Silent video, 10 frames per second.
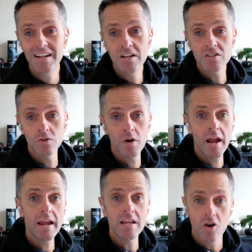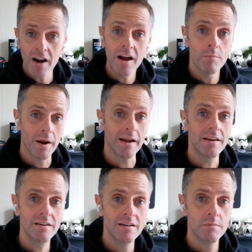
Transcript: So he got out of pain,